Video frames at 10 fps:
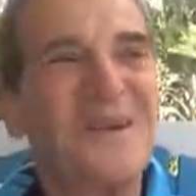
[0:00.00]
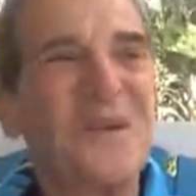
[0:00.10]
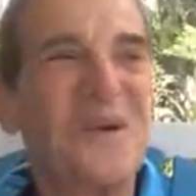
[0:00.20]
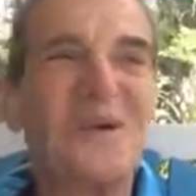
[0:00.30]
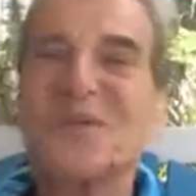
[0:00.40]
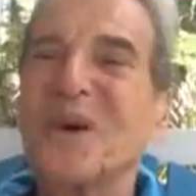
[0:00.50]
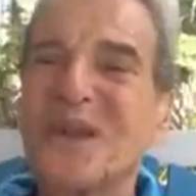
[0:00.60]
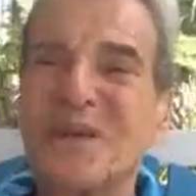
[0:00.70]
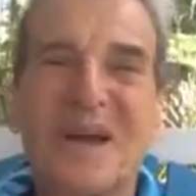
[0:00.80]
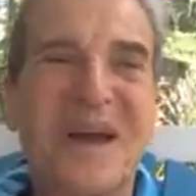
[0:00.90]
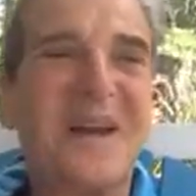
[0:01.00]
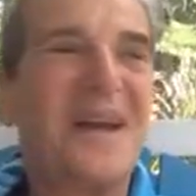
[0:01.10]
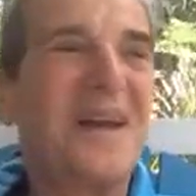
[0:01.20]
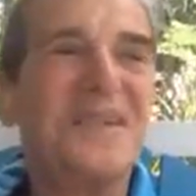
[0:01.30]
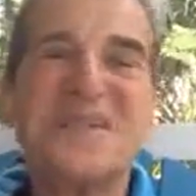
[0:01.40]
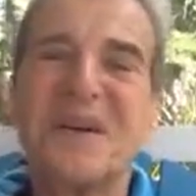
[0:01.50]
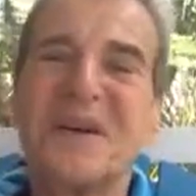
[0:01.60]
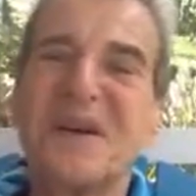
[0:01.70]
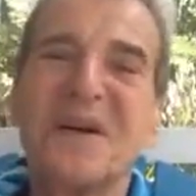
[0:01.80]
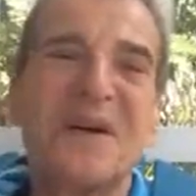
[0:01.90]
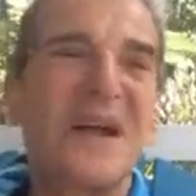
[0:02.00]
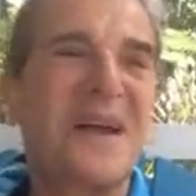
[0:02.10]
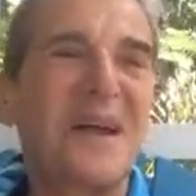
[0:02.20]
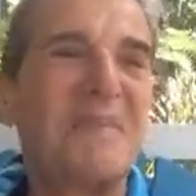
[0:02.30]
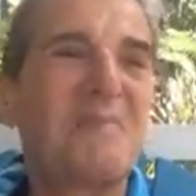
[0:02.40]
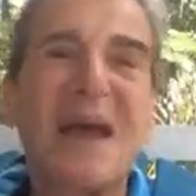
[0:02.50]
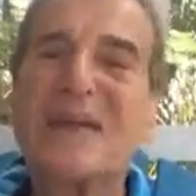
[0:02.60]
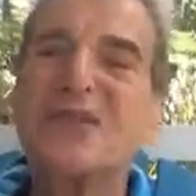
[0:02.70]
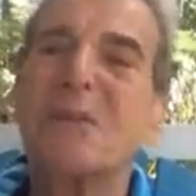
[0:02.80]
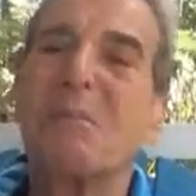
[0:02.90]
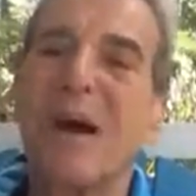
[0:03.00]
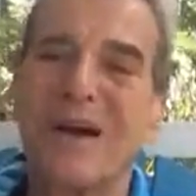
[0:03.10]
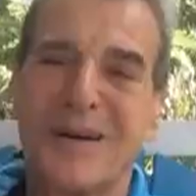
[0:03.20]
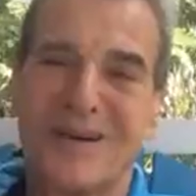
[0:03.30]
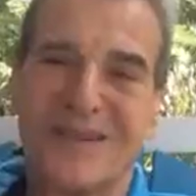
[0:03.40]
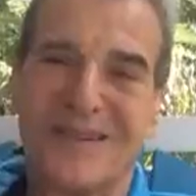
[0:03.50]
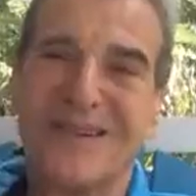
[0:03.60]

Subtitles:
world's weatherman, he's starting to look like a magic marker